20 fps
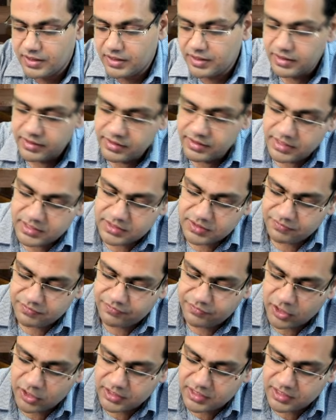
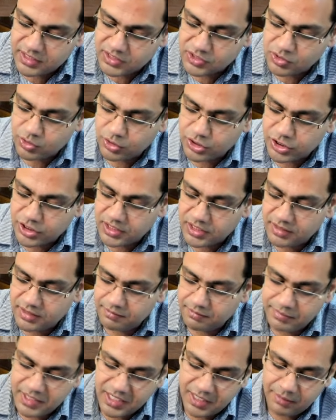For this
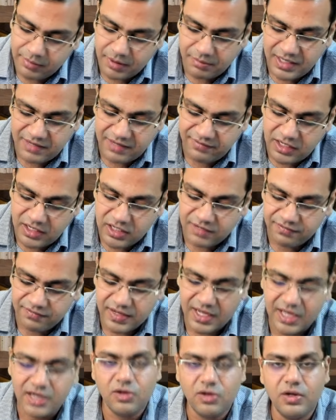question, minimum level you have
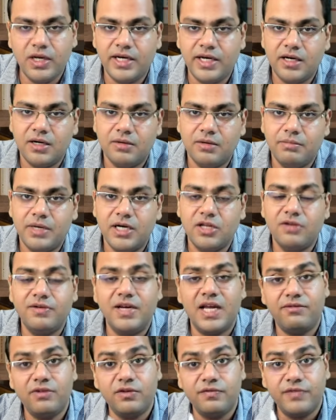calculated, but you will
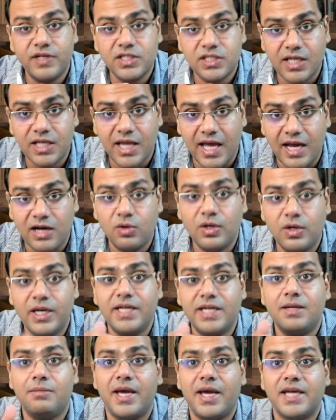have to first calculate
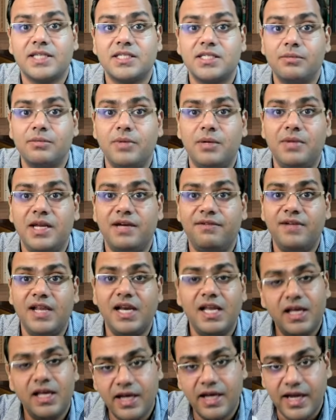the maximum level
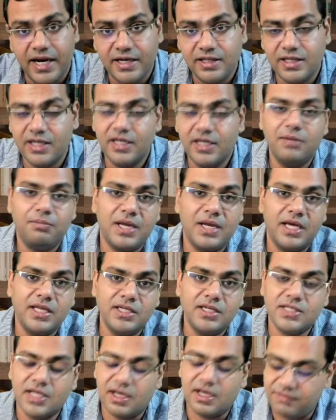and then apply
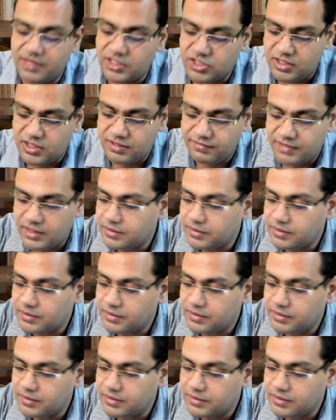this average level.